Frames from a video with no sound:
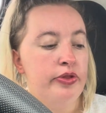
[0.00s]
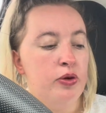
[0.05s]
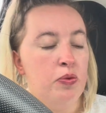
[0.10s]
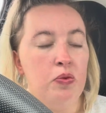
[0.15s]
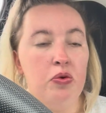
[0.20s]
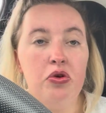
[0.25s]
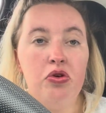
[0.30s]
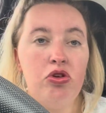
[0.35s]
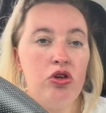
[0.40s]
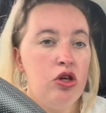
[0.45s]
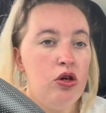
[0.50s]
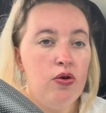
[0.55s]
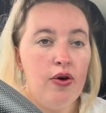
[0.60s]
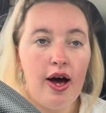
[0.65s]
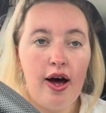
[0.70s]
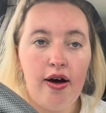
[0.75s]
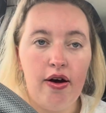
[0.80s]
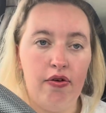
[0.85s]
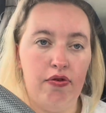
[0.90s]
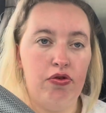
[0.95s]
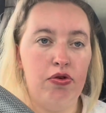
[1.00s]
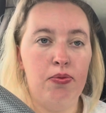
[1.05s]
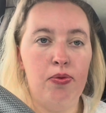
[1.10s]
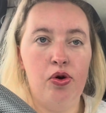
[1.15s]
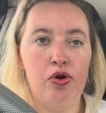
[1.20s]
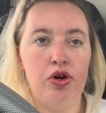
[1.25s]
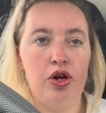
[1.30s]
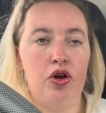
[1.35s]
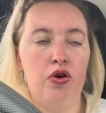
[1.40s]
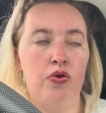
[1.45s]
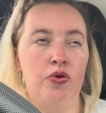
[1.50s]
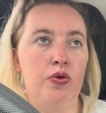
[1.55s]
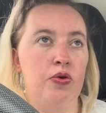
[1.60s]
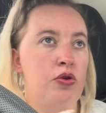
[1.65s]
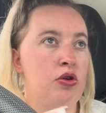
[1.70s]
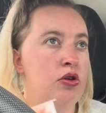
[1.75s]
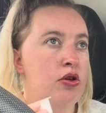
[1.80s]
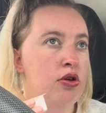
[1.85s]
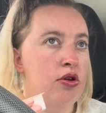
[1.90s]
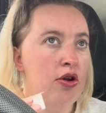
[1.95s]
What do you have from
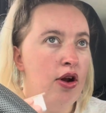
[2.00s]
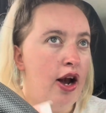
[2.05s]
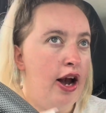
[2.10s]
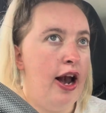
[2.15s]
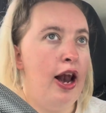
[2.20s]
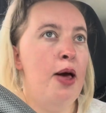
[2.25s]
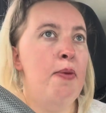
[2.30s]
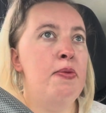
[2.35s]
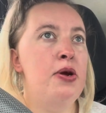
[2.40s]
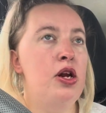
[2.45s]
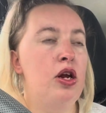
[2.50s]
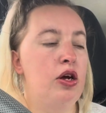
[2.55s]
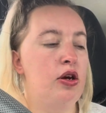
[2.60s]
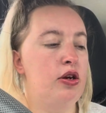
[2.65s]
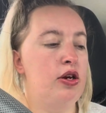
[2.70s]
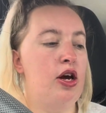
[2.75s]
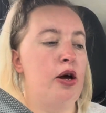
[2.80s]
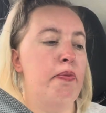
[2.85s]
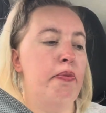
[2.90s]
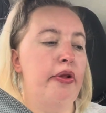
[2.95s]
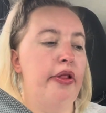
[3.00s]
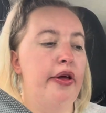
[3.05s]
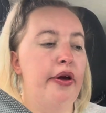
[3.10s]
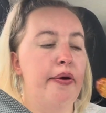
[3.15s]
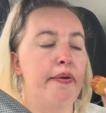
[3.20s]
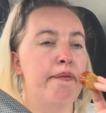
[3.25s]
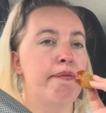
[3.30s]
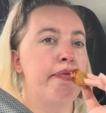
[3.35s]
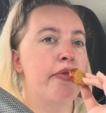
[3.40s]
McDonald's? Let me know down below.